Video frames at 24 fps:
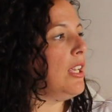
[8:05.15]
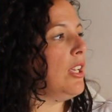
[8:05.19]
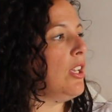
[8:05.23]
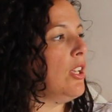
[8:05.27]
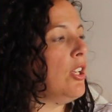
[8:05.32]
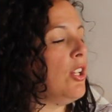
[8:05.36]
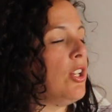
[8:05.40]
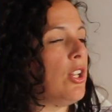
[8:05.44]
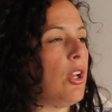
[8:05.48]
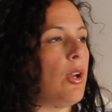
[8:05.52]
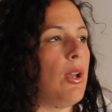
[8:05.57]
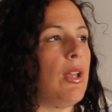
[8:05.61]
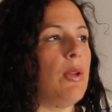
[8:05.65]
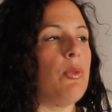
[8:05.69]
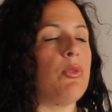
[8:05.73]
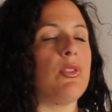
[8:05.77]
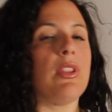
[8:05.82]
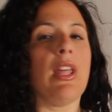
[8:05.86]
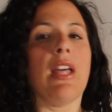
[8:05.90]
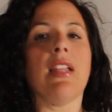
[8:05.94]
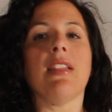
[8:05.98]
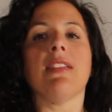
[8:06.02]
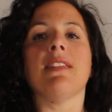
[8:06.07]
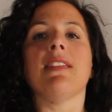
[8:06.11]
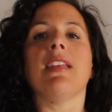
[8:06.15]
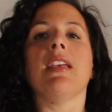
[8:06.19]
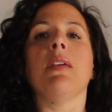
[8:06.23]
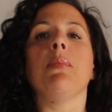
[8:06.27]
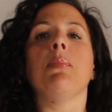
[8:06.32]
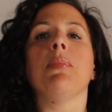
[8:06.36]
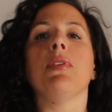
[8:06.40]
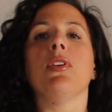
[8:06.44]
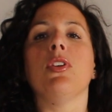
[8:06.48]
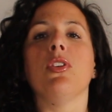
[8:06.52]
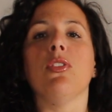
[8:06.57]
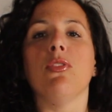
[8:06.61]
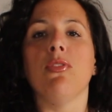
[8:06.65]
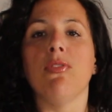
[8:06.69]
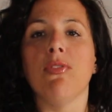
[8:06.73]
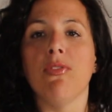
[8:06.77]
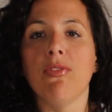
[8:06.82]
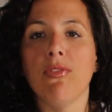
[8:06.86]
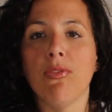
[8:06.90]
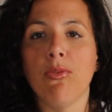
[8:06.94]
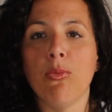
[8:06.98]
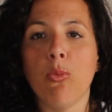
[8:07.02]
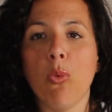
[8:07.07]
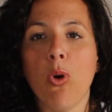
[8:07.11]
you know, it's that typical
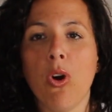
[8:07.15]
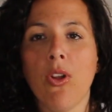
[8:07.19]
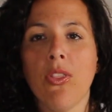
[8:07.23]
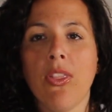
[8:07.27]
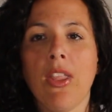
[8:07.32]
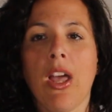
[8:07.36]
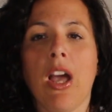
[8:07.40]
one